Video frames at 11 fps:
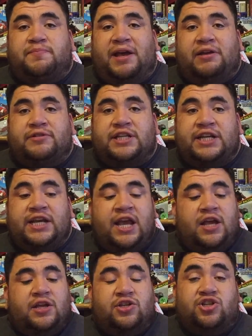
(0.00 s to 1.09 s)
Bounty
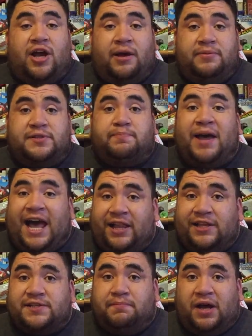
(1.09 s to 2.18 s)
Jabba's
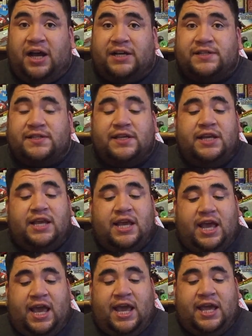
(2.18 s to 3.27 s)
Palace box.
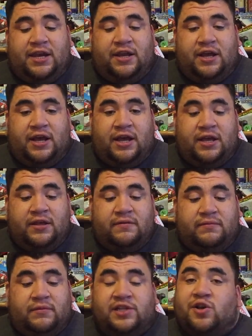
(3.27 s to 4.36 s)
And
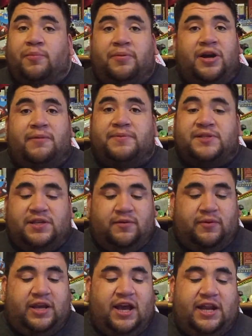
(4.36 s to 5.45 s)
let's open it up and see what
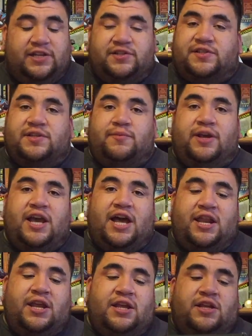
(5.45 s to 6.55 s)
we got. As you see, we
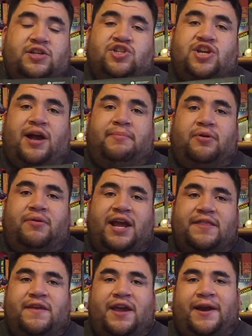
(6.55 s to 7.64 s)
got Jabba
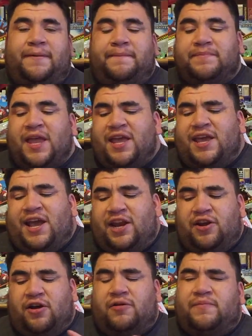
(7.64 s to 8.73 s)
right there. And
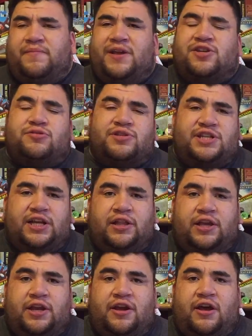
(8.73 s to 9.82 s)
you know,
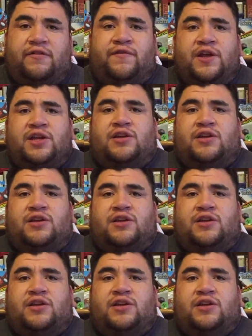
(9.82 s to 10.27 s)
interestingly enough,